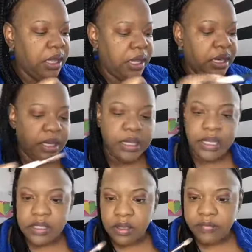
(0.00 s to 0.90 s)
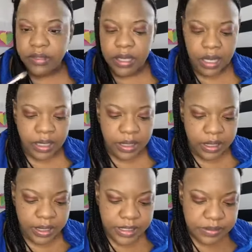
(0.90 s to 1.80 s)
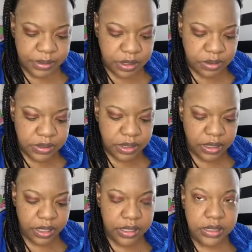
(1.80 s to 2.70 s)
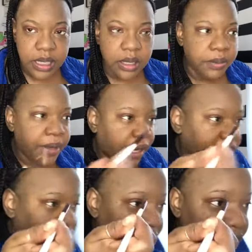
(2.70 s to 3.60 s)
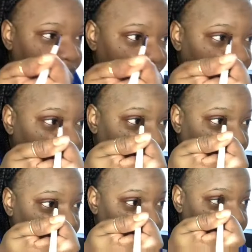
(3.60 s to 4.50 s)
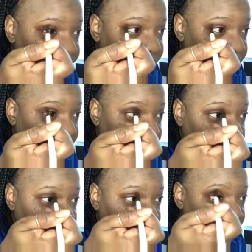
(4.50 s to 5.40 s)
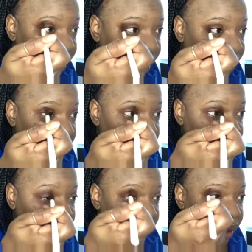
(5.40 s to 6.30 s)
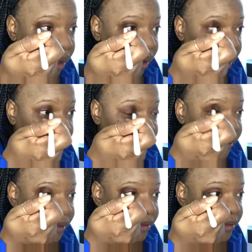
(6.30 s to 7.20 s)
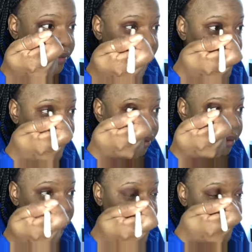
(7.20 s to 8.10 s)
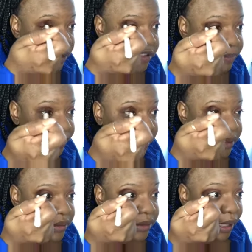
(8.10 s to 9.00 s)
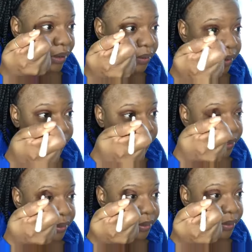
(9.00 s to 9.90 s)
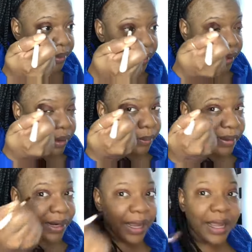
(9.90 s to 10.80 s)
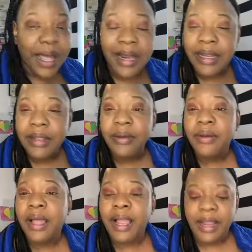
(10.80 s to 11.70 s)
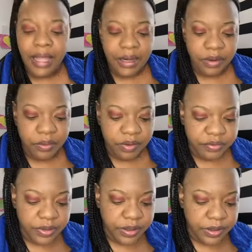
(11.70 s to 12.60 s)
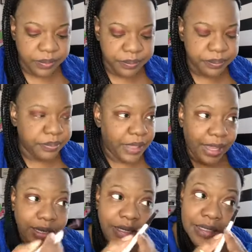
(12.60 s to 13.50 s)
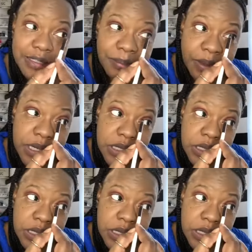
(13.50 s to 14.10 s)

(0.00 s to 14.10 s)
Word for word: And it cleans off the color. It lets me go to the next color without transferring it. I don't know what it's called. I think it's just called a sponge. I don't know. But I got it. I got it off um, AliExpress.